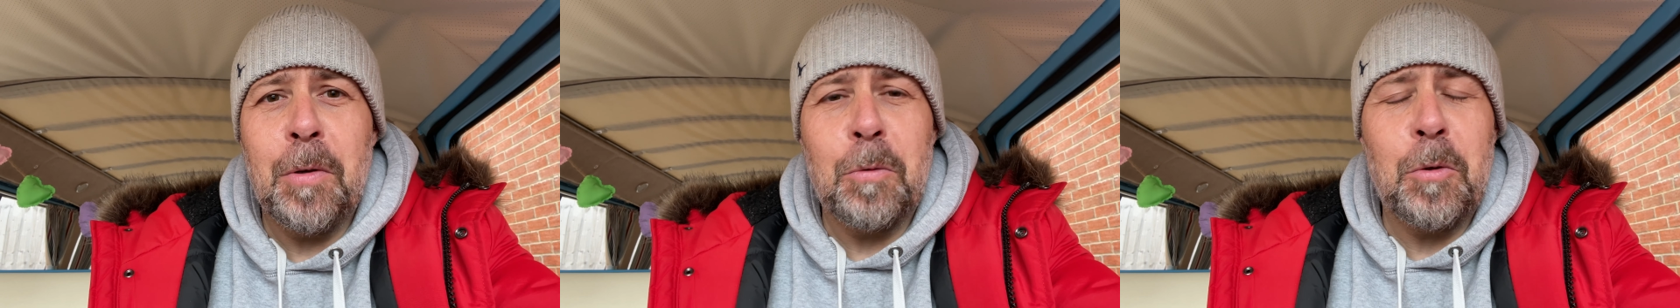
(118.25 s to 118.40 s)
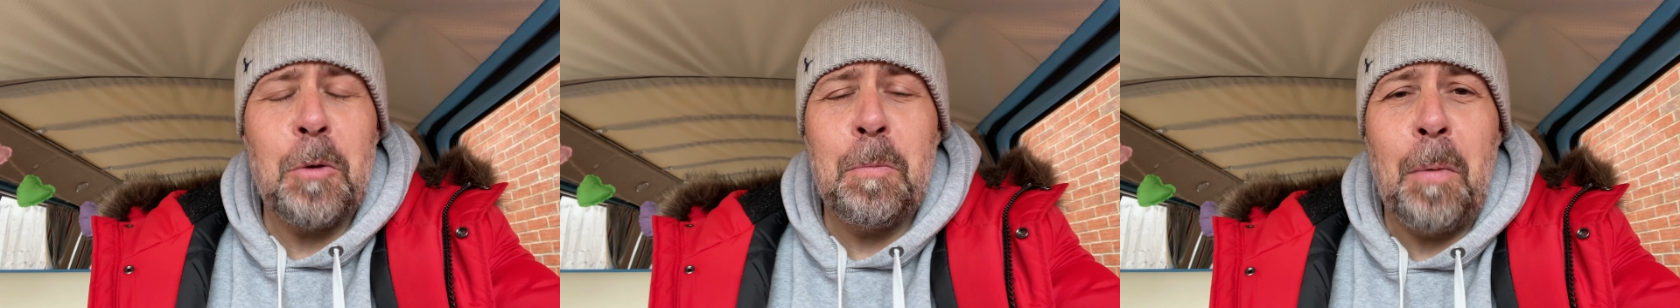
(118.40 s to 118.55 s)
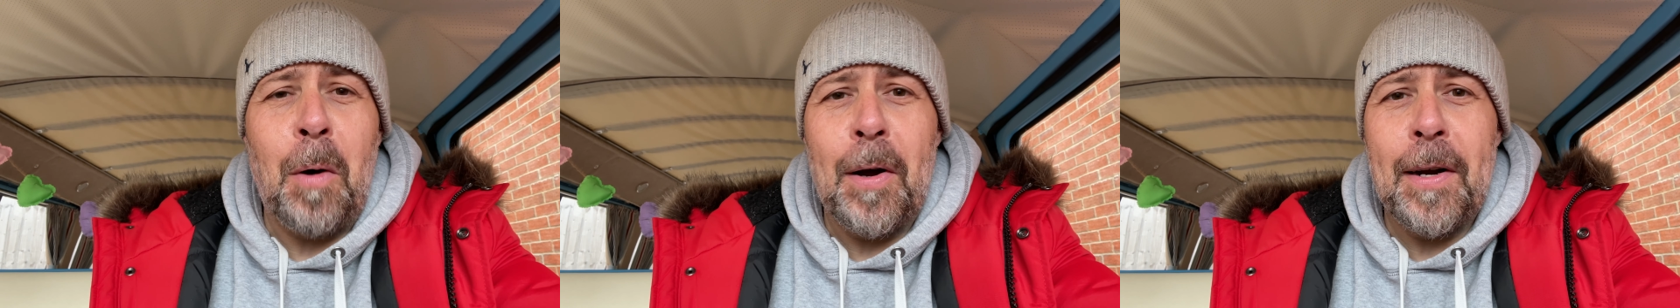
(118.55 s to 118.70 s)
I'll
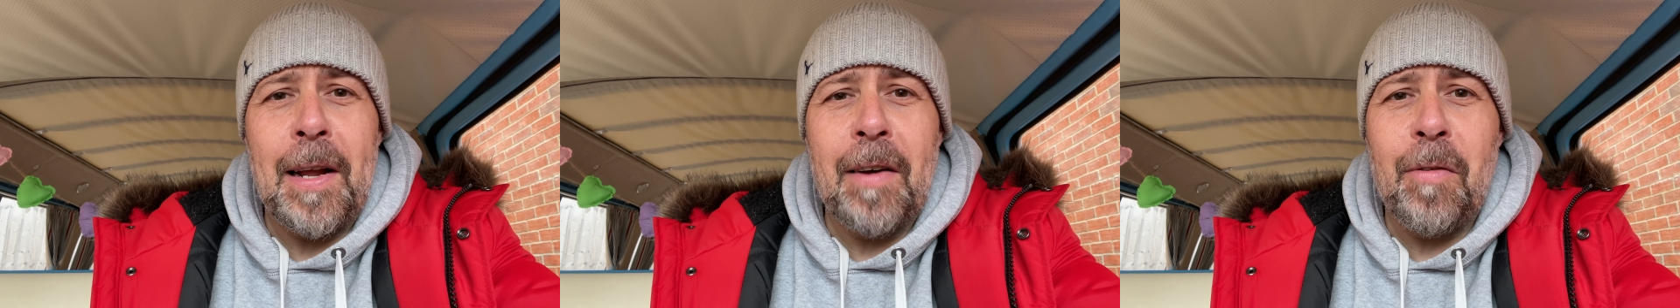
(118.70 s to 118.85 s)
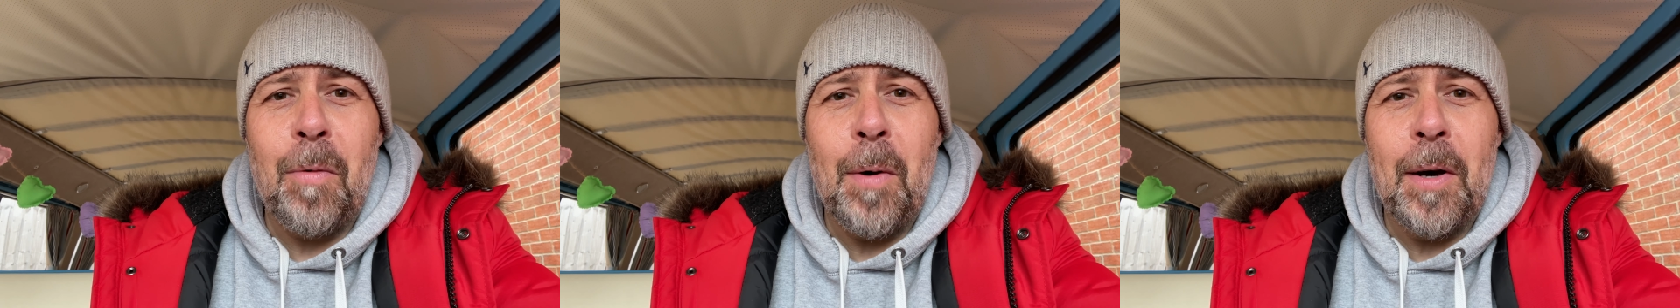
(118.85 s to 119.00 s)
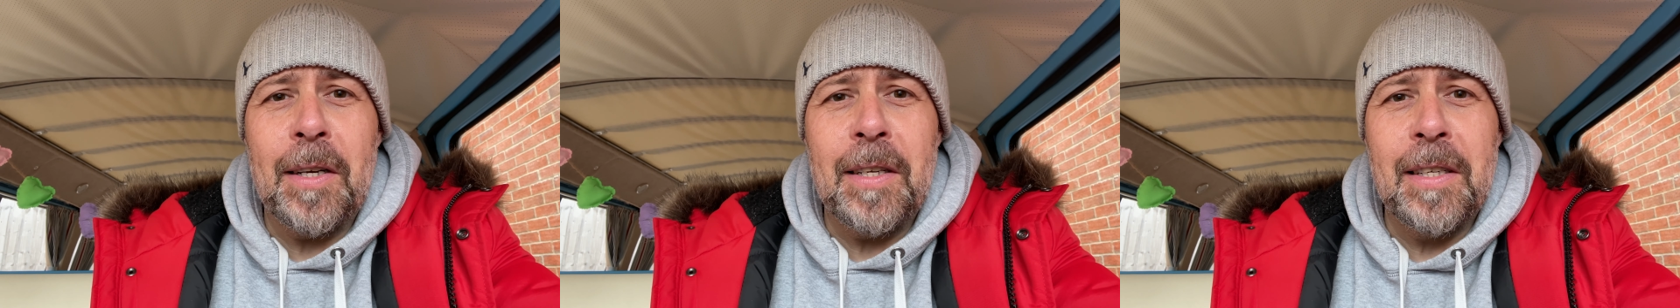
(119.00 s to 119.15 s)
just buy
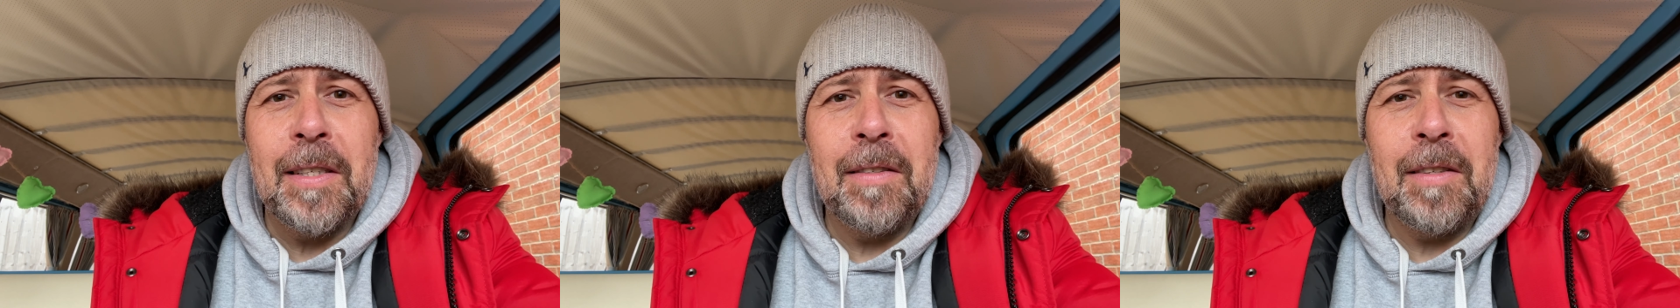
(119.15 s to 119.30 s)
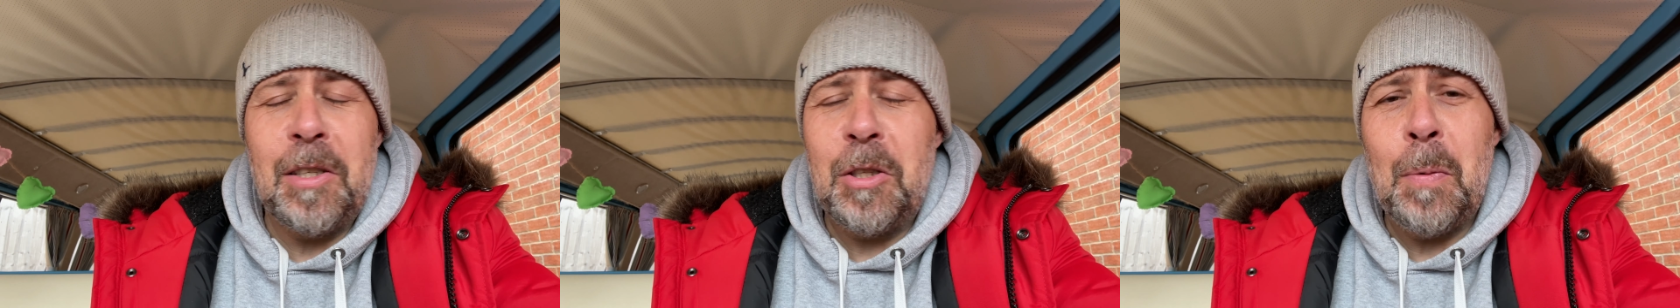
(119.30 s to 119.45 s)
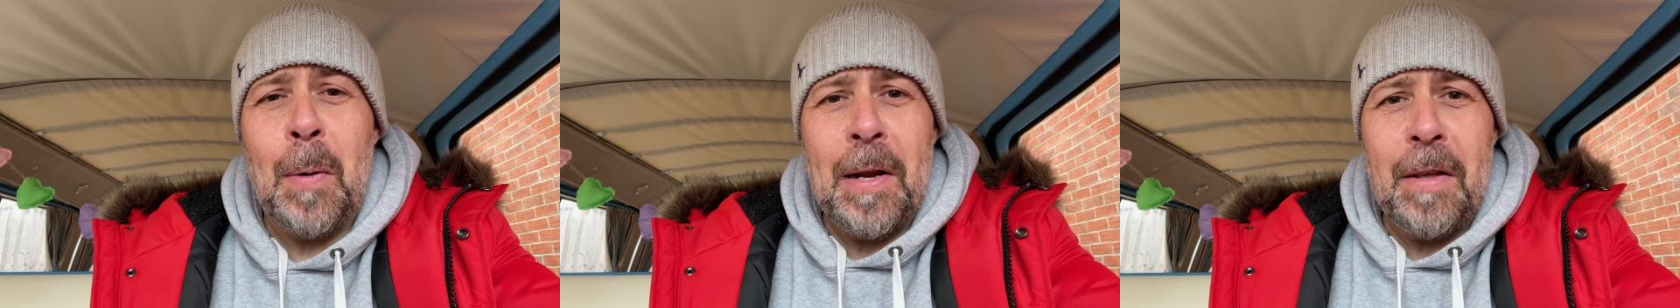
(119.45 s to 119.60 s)
another one.
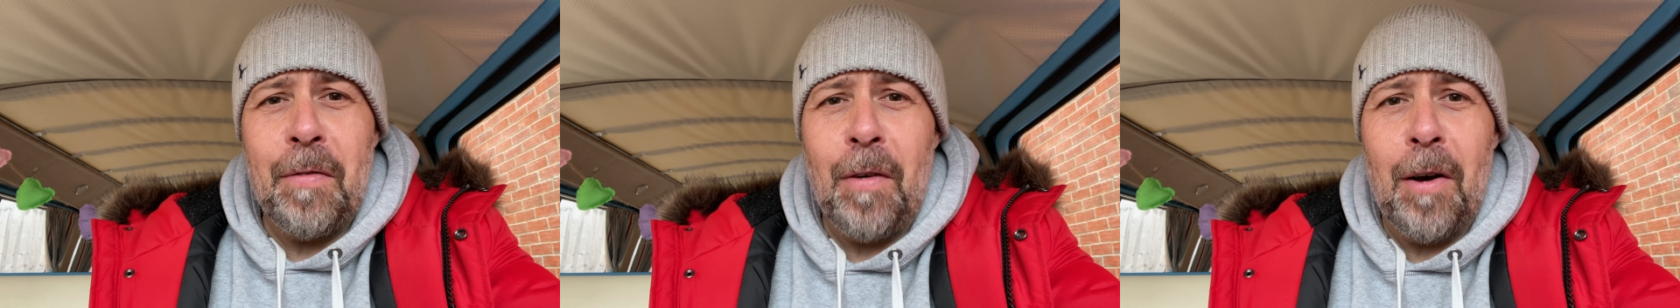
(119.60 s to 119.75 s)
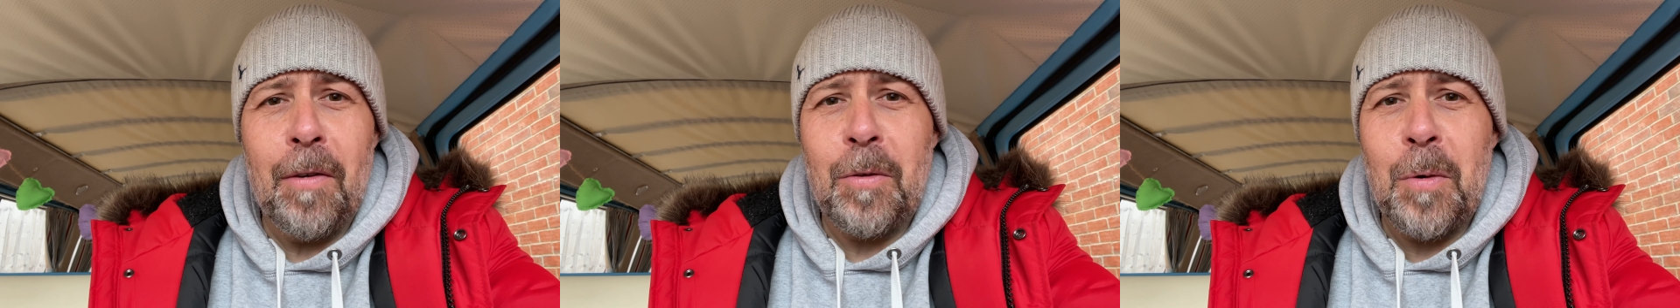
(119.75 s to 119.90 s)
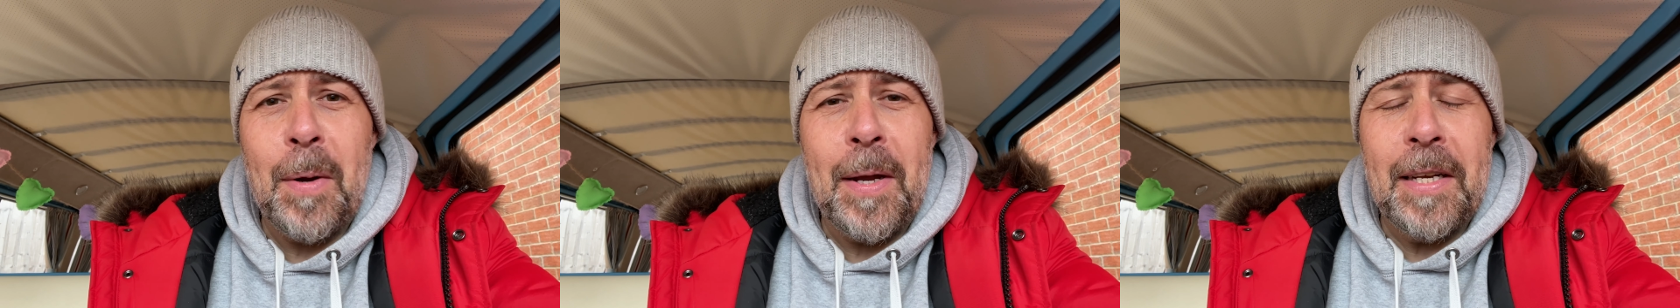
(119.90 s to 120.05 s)
It's
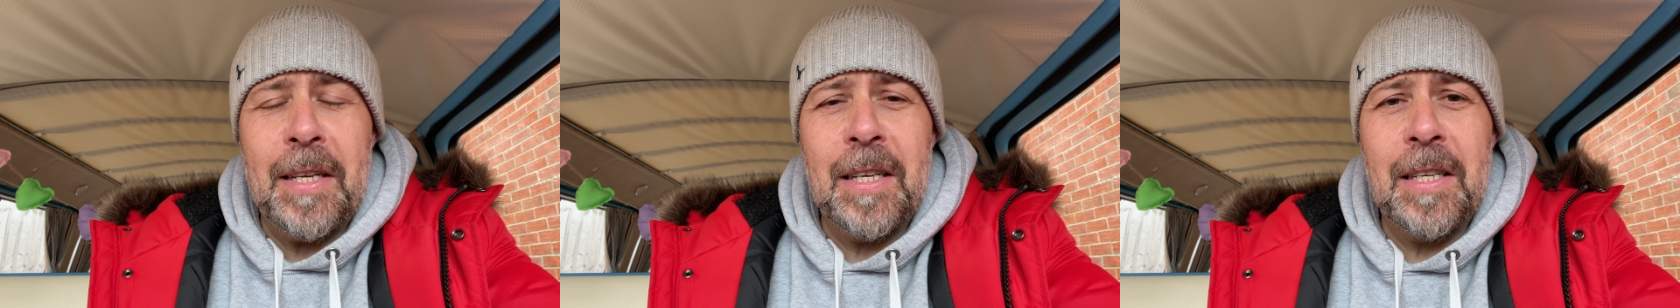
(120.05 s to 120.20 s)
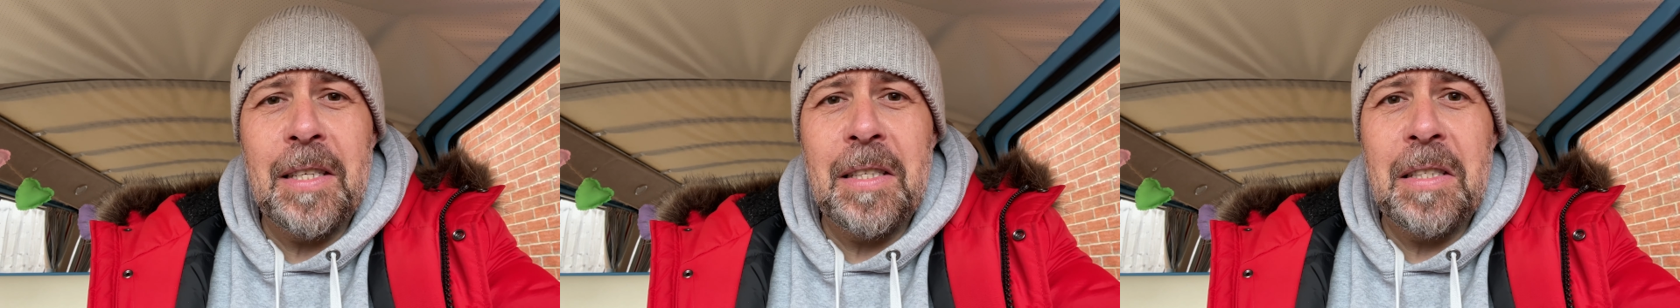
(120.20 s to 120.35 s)
25 quid.